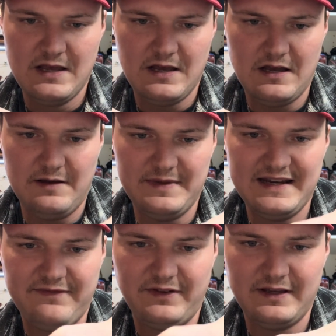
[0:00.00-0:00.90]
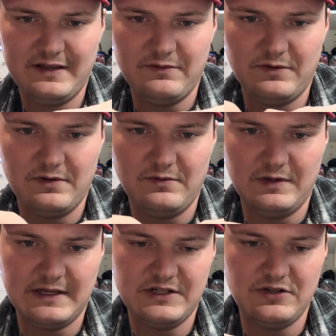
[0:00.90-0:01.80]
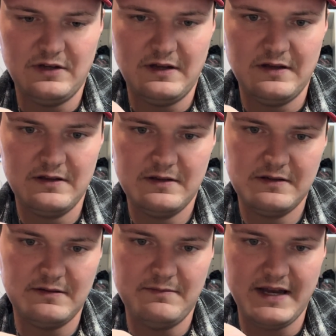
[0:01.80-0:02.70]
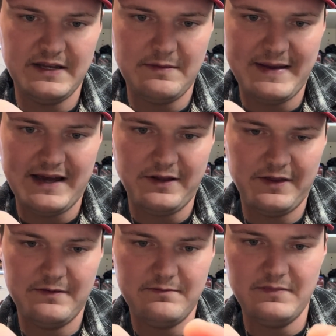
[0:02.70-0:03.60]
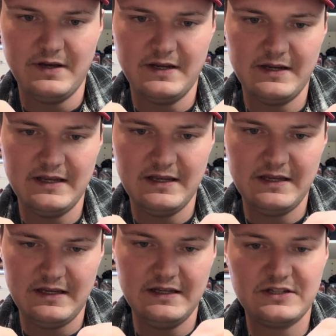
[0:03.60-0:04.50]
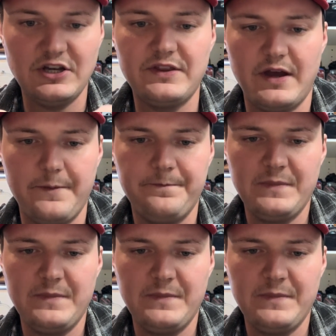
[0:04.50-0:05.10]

it definitely will get you some bite in the mouth. But it's good though.